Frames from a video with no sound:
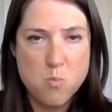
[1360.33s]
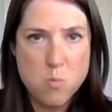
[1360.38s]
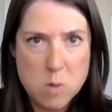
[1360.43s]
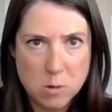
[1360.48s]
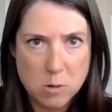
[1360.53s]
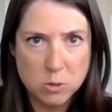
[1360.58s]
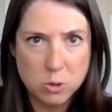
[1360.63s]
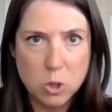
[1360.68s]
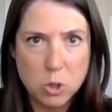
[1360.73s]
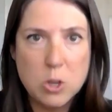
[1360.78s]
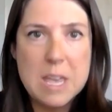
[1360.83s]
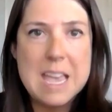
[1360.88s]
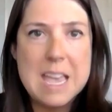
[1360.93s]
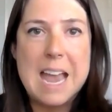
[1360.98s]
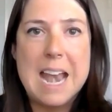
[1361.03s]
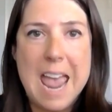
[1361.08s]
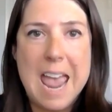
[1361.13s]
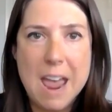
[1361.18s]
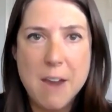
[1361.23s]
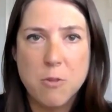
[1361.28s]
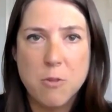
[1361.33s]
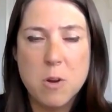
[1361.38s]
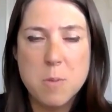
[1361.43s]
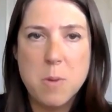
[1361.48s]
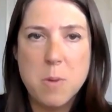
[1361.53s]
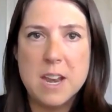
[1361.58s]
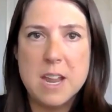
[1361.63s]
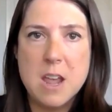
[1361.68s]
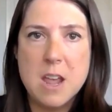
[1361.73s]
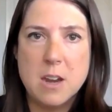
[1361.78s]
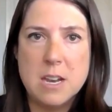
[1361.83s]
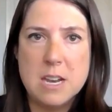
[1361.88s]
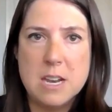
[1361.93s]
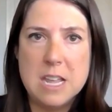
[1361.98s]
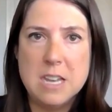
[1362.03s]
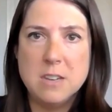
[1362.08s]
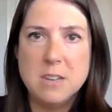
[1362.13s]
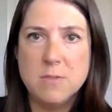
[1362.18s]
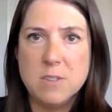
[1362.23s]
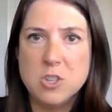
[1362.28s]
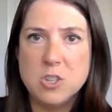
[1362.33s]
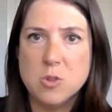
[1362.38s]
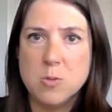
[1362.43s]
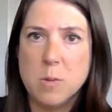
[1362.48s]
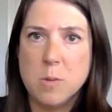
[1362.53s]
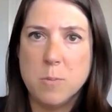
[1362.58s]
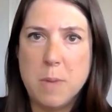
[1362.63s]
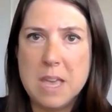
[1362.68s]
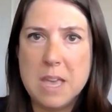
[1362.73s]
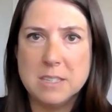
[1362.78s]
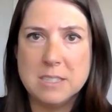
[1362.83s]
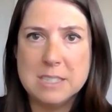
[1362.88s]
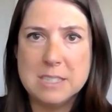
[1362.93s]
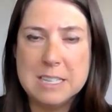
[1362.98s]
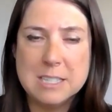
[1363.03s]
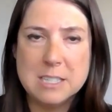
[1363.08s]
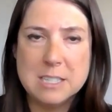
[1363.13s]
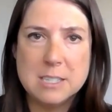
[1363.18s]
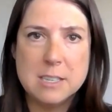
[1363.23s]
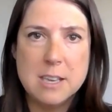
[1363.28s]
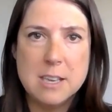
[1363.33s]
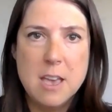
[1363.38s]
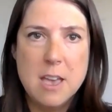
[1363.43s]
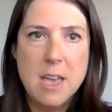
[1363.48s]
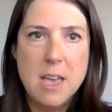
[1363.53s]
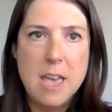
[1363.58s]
we're looking at everybody on an individual basis